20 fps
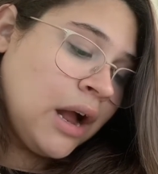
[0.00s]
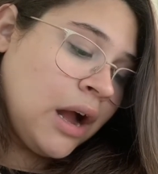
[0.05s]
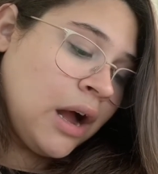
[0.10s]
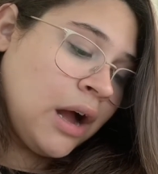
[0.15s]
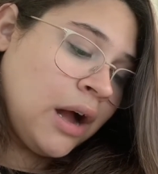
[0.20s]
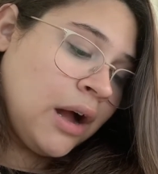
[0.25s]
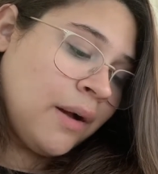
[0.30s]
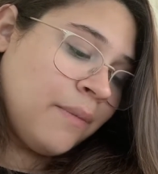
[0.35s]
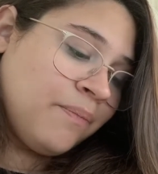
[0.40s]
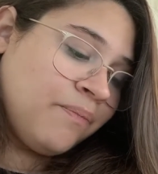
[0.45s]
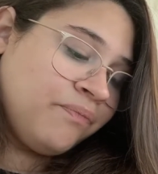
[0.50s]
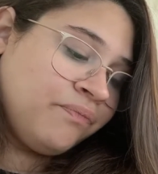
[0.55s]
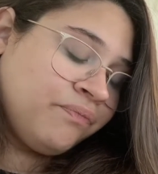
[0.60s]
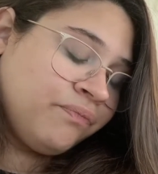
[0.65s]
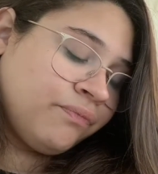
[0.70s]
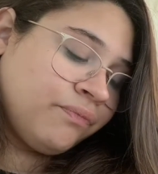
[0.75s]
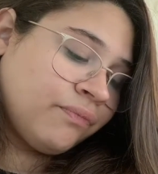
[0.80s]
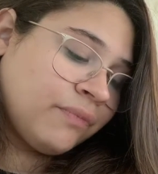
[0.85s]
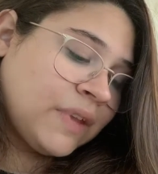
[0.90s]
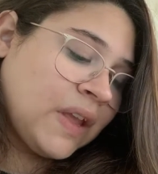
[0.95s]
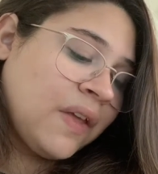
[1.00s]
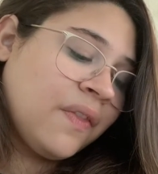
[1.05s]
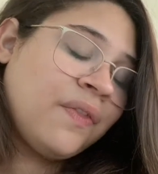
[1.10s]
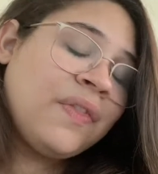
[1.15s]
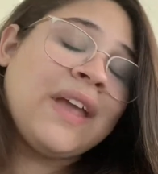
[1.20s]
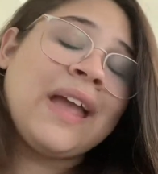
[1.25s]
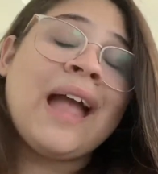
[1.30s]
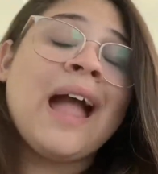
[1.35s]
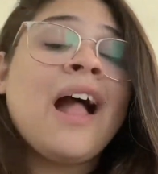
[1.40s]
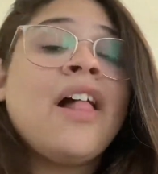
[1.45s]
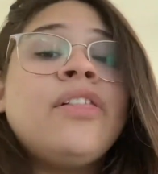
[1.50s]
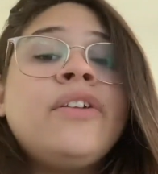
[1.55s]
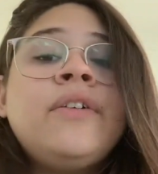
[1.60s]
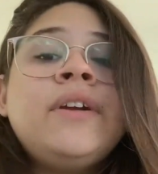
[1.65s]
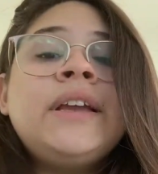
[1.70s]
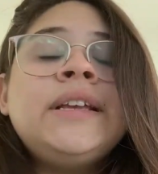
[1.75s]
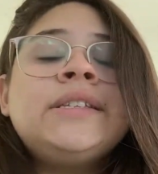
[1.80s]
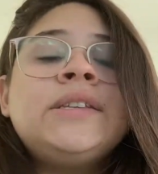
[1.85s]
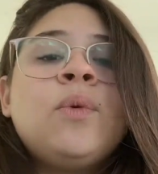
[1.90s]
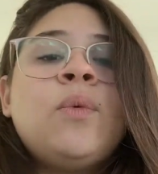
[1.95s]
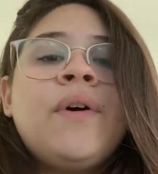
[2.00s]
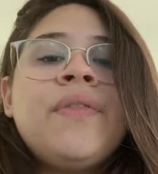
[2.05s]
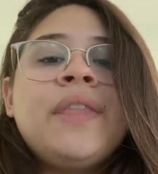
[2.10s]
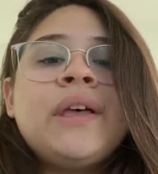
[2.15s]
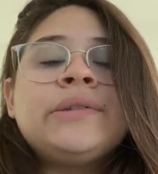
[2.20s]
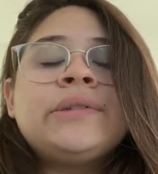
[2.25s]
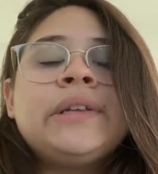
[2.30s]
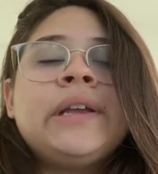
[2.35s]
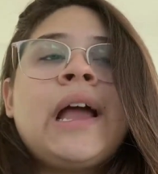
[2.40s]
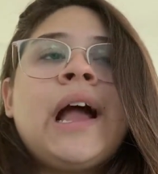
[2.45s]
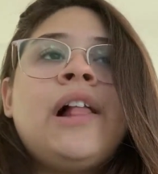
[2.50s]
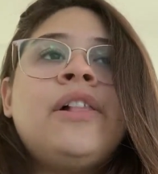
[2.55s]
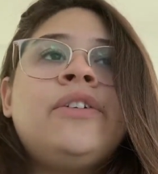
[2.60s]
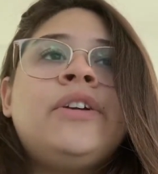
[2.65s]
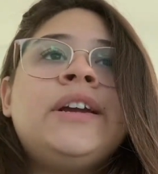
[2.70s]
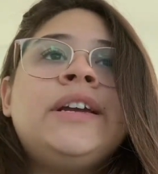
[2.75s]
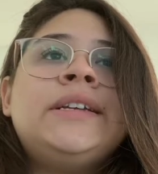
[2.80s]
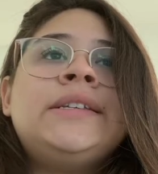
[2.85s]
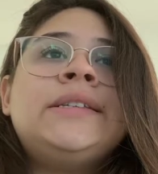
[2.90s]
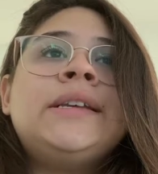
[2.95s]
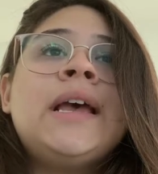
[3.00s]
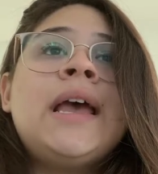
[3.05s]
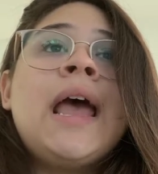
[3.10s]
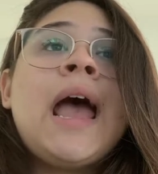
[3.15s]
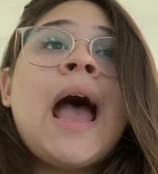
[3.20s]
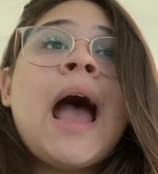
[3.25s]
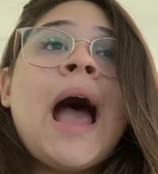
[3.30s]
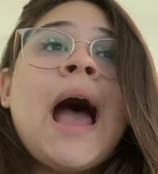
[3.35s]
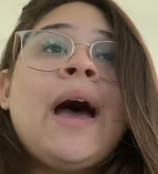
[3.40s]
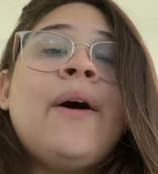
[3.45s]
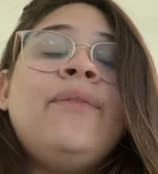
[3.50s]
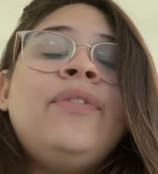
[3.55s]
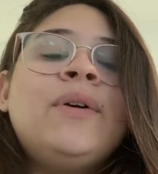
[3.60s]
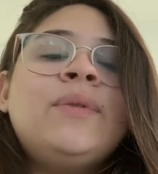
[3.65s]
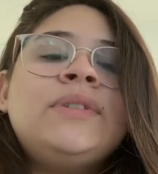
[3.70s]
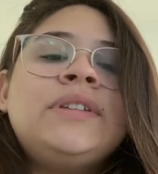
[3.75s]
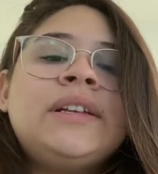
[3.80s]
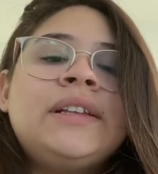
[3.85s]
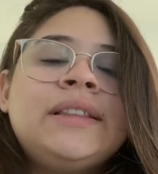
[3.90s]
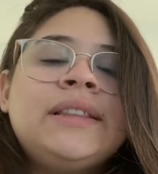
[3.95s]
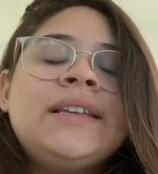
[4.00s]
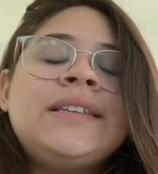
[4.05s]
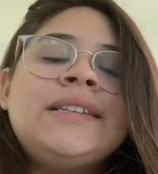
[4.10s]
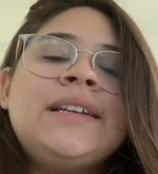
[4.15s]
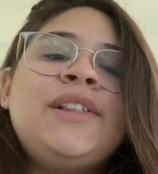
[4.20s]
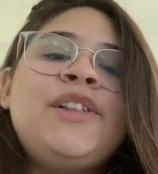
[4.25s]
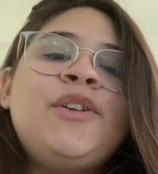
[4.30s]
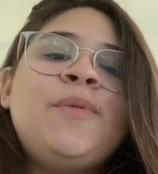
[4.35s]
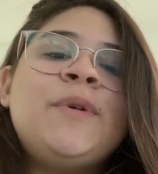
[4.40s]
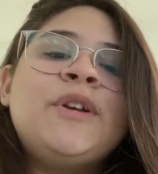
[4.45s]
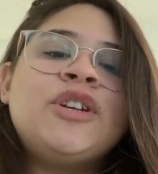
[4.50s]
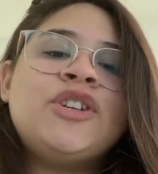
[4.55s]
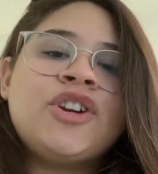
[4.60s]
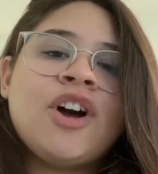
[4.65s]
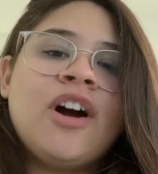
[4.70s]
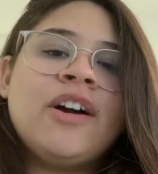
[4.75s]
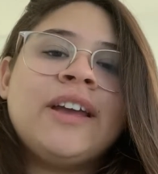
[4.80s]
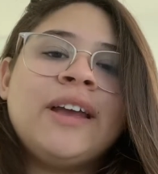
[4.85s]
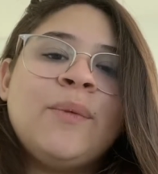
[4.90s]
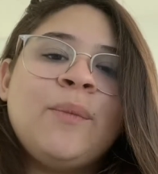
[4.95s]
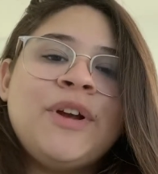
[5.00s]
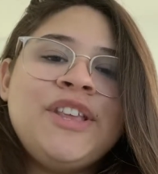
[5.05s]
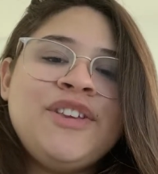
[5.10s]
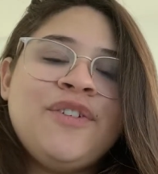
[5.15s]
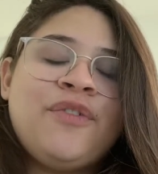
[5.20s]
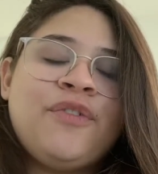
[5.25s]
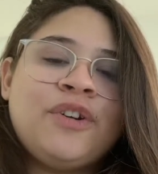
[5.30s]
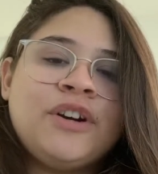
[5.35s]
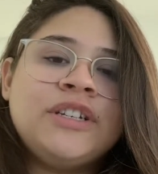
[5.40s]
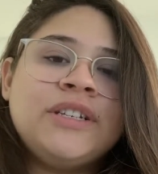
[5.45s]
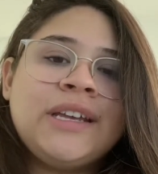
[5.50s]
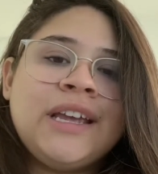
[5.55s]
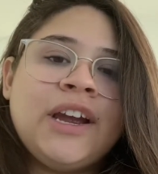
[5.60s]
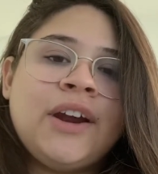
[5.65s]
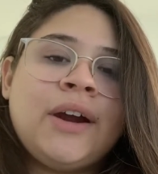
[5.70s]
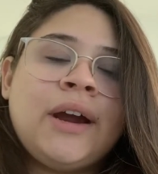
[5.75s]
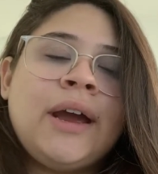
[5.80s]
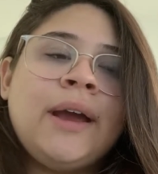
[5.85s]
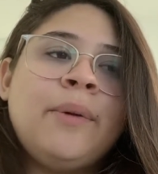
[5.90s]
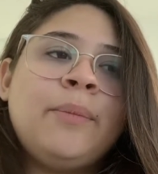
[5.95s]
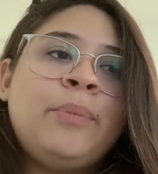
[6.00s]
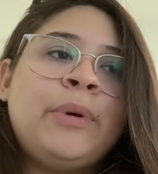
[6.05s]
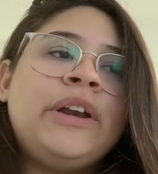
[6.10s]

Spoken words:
The calories, the 1,000 calories, that's a little bit shocking when you first hear it.